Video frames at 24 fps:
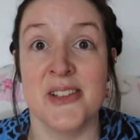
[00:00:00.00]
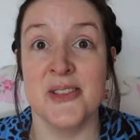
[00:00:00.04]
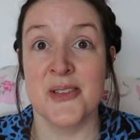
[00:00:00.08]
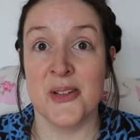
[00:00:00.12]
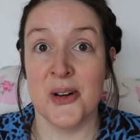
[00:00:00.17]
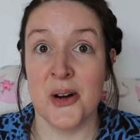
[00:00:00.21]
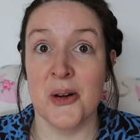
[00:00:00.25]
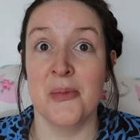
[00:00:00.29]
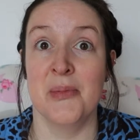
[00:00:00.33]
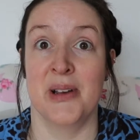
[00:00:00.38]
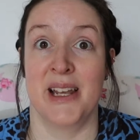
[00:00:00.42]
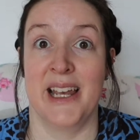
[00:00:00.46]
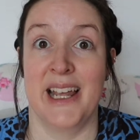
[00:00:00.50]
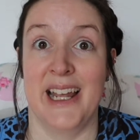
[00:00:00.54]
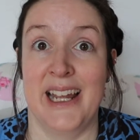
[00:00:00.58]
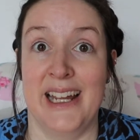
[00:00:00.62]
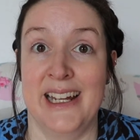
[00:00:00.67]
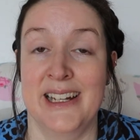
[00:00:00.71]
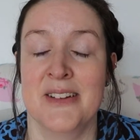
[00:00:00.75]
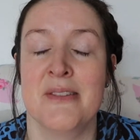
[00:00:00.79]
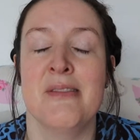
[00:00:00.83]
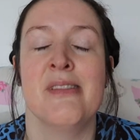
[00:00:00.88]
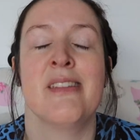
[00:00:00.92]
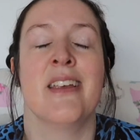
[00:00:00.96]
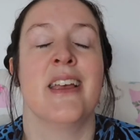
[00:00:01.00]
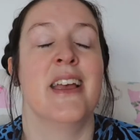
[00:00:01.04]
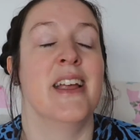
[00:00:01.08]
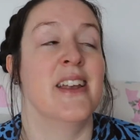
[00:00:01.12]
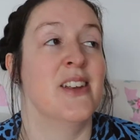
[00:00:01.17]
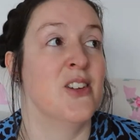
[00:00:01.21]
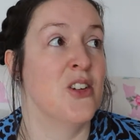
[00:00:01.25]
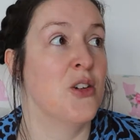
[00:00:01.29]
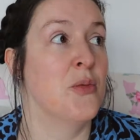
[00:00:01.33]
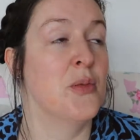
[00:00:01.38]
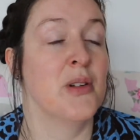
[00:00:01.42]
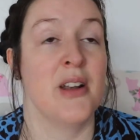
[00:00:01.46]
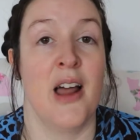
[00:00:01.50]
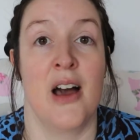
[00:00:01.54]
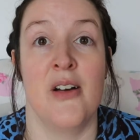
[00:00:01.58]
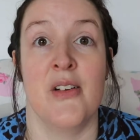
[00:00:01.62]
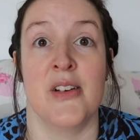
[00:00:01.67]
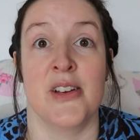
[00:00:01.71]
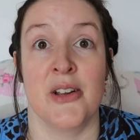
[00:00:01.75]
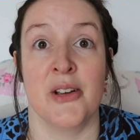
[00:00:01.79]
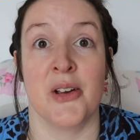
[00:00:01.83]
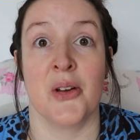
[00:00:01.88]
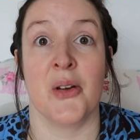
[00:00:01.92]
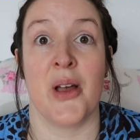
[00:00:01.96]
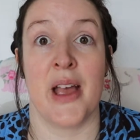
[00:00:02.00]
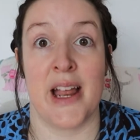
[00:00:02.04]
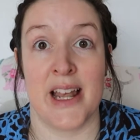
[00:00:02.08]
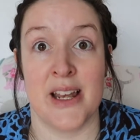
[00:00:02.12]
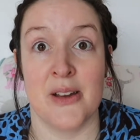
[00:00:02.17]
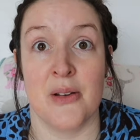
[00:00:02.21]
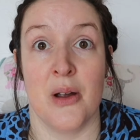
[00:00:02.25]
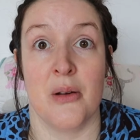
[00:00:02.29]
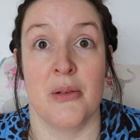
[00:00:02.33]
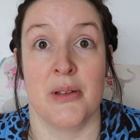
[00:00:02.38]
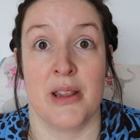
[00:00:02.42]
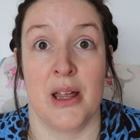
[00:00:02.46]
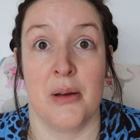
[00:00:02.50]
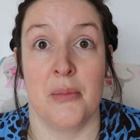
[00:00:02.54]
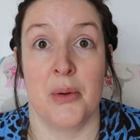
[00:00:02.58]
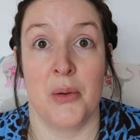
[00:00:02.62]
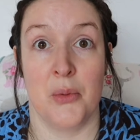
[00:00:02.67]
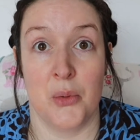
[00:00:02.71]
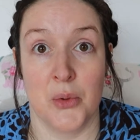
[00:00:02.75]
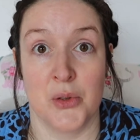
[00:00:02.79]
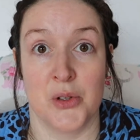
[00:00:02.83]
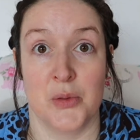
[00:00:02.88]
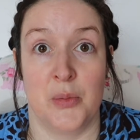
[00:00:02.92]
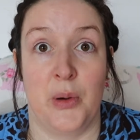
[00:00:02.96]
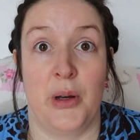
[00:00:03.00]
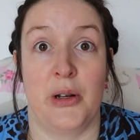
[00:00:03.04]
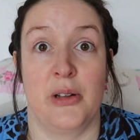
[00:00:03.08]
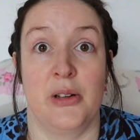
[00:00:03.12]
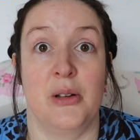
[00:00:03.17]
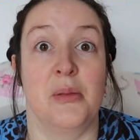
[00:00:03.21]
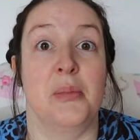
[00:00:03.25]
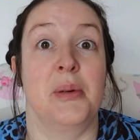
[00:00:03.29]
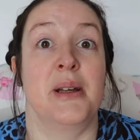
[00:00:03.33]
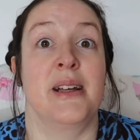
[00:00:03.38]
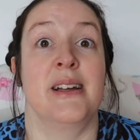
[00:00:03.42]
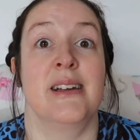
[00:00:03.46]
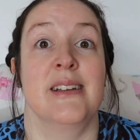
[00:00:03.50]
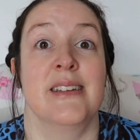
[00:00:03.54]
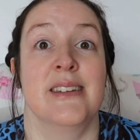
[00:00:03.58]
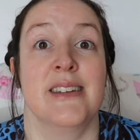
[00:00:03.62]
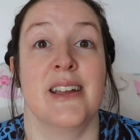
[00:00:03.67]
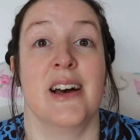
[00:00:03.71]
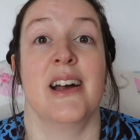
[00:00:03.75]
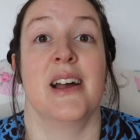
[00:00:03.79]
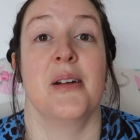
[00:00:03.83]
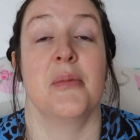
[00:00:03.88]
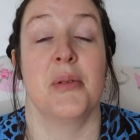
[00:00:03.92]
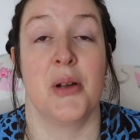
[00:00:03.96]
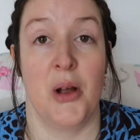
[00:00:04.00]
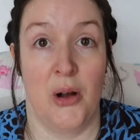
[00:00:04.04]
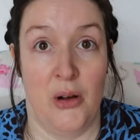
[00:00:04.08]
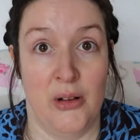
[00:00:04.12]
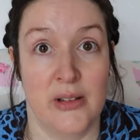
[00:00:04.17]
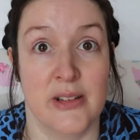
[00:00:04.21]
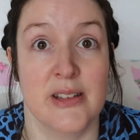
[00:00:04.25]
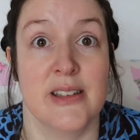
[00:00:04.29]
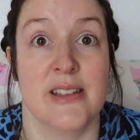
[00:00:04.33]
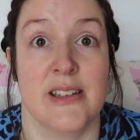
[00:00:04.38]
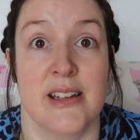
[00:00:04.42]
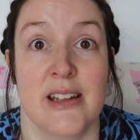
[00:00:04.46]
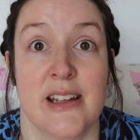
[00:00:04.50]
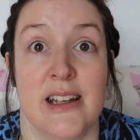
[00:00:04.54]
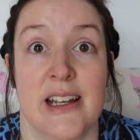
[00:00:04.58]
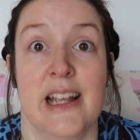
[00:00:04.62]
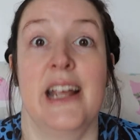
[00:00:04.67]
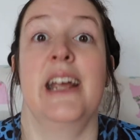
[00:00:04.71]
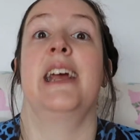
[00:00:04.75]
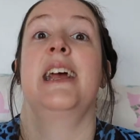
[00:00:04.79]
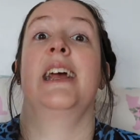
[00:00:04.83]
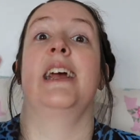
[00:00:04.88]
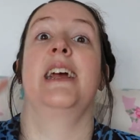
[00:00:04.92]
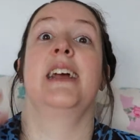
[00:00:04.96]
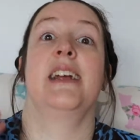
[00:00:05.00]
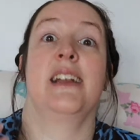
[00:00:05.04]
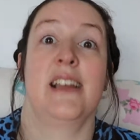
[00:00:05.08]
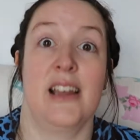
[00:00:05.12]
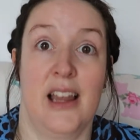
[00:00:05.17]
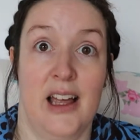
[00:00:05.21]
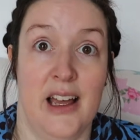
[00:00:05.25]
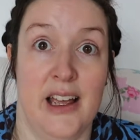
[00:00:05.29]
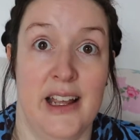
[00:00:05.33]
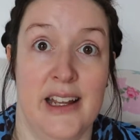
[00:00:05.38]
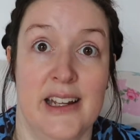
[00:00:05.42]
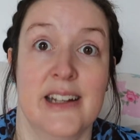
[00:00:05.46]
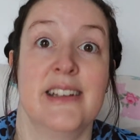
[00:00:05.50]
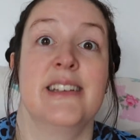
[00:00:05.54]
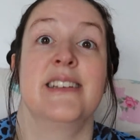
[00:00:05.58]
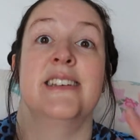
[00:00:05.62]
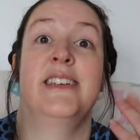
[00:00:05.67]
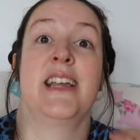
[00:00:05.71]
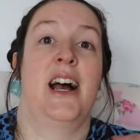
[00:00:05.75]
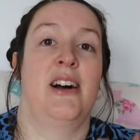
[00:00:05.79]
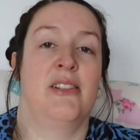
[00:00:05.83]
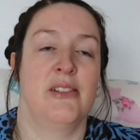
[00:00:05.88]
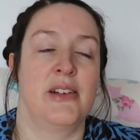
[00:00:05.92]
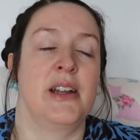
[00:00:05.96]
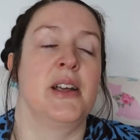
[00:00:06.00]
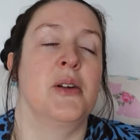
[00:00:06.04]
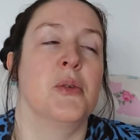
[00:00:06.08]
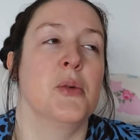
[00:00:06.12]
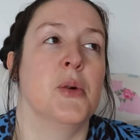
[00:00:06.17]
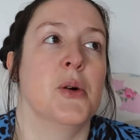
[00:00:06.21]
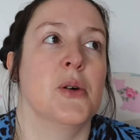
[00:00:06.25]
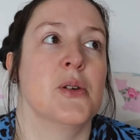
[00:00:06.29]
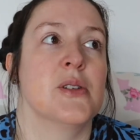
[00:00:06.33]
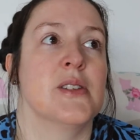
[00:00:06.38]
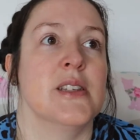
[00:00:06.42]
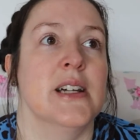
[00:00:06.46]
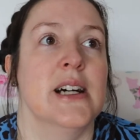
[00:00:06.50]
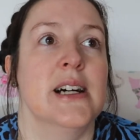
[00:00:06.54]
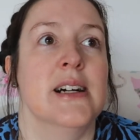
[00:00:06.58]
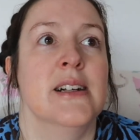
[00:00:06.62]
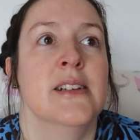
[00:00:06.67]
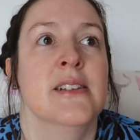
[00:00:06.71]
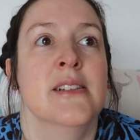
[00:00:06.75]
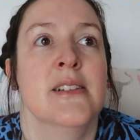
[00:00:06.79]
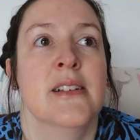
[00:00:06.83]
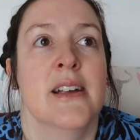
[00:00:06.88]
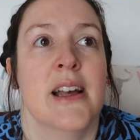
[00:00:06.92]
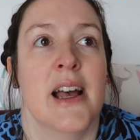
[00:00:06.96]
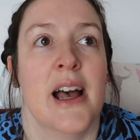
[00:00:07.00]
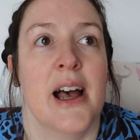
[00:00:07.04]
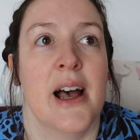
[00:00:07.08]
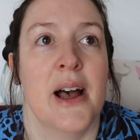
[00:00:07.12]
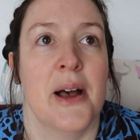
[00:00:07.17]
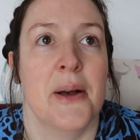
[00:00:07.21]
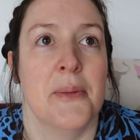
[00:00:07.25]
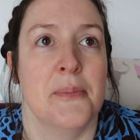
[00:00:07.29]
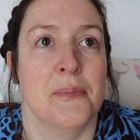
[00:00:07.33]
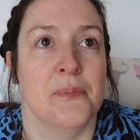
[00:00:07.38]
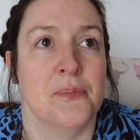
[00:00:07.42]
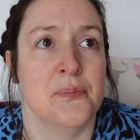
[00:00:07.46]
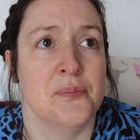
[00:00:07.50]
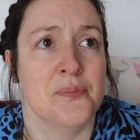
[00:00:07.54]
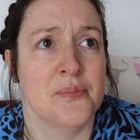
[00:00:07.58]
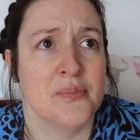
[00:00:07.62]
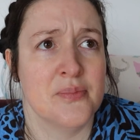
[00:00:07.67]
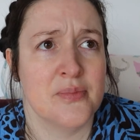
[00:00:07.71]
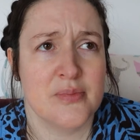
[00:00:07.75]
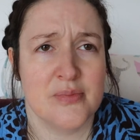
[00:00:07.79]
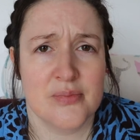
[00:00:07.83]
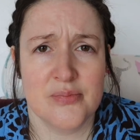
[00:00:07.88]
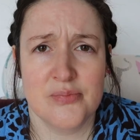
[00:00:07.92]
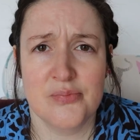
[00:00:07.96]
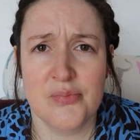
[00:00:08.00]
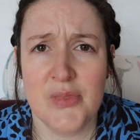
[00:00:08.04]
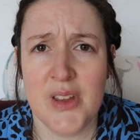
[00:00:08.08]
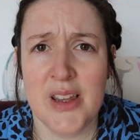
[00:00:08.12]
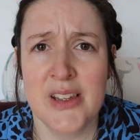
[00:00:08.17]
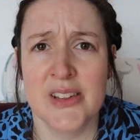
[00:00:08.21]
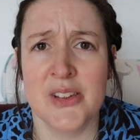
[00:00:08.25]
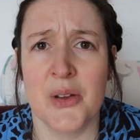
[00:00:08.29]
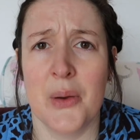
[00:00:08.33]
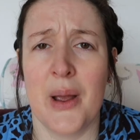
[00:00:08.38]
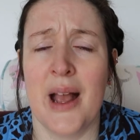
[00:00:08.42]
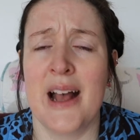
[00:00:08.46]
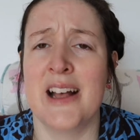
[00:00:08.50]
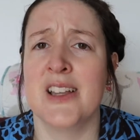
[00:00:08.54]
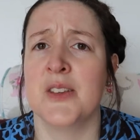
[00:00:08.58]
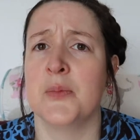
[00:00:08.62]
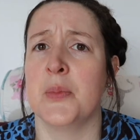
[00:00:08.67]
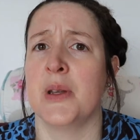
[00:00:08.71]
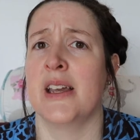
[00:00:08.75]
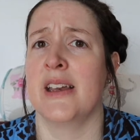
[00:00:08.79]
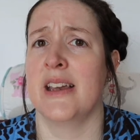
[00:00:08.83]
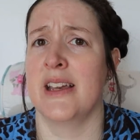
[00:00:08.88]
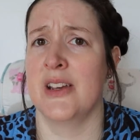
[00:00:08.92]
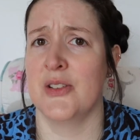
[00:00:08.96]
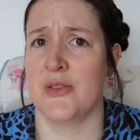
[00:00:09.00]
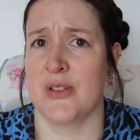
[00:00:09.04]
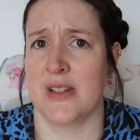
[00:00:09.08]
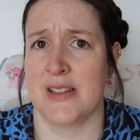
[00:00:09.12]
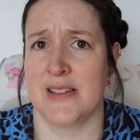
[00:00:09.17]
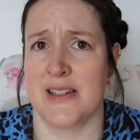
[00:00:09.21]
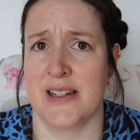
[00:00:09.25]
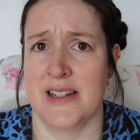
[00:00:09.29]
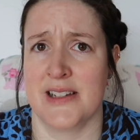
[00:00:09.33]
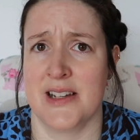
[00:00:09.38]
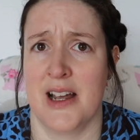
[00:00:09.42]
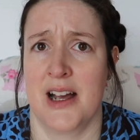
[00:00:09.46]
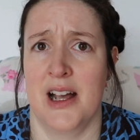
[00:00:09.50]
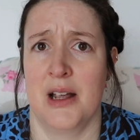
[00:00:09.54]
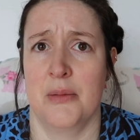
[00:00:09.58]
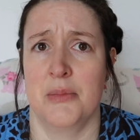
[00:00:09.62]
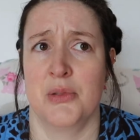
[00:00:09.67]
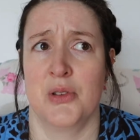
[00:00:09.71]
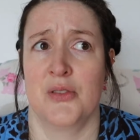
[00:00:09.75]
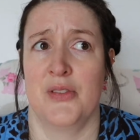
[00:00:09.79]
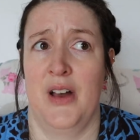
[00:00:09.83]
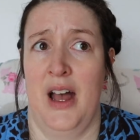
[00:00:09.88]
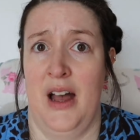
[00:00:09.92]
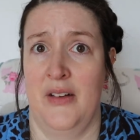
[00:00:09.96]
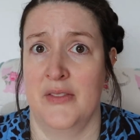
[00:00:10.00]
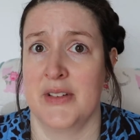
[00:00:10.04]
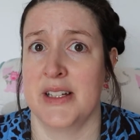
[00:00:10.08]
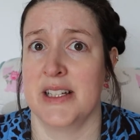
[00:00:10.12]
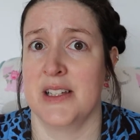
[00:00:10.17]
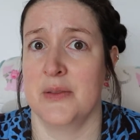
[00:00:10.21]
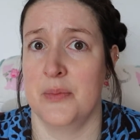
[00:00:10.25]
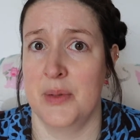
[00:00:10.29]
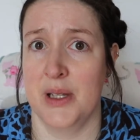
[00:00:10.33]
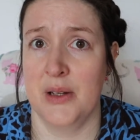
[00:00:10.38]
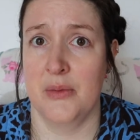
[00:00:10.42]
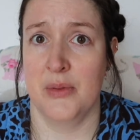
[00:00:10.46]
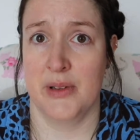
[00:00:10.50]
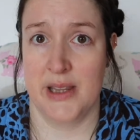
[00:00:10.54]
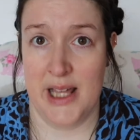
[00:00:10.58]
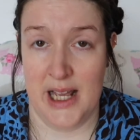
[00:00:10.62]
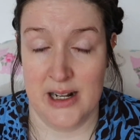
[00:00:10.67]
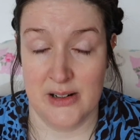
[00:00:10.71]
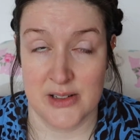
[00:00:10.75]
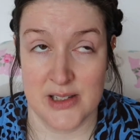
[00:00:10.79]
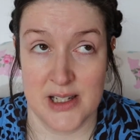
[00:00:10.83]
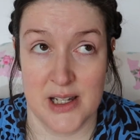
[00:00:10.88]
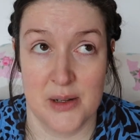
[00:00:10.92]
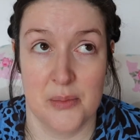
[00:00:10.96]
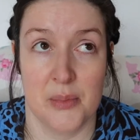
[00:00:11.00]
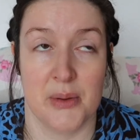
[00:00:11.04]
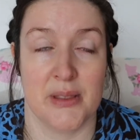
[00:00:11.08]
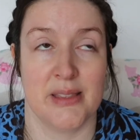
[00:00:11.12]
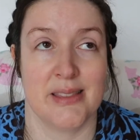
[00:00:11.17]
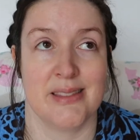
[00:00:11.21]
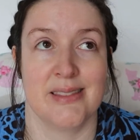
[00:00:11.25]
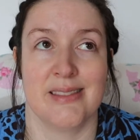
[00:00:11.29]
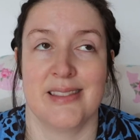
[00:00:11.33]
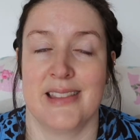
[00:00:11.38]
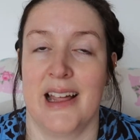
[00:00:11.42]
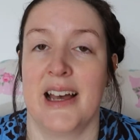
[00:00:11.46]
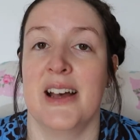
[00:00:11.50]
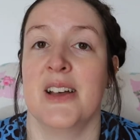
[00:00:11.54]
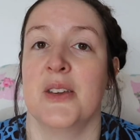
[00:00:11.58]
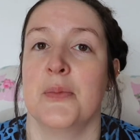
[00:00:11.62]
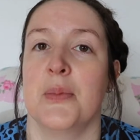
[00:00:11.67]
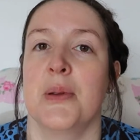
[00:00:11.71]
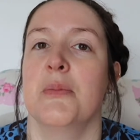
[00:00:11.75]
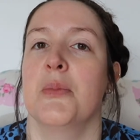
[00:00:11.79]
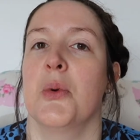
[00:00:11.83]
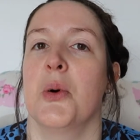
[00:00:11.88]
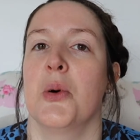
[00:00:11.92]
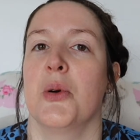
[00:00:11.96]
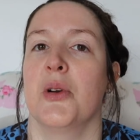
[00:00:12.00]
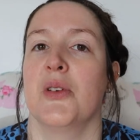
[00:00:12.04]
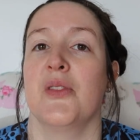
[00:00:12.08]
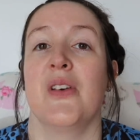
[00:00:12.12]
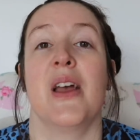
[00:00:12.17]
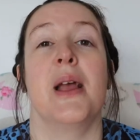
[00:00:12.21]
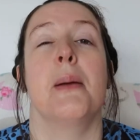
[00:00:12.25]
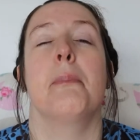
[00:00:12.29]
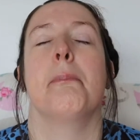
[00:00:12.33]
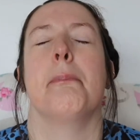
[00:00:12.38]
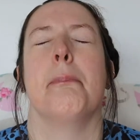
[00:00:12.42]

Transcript: normally, in normal life, I don't go anywhere without my water bottle because I am constantly like downing water. So it has been an interesting time sort of having to be without it, but that has been more of a